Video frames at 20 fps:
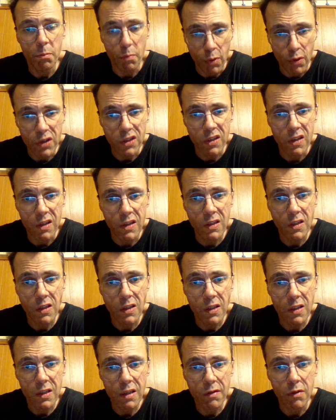
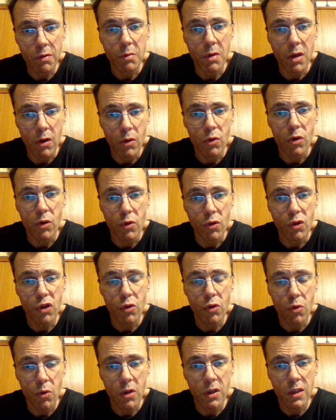poisonous from the local
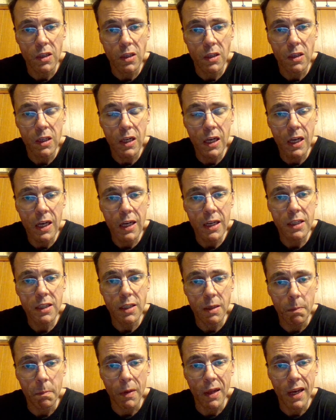stores,
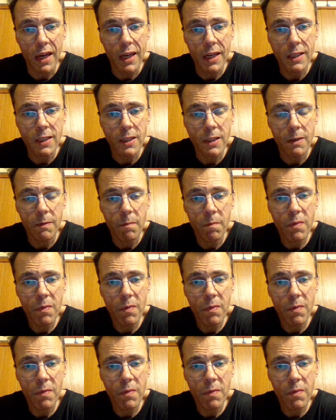supplies,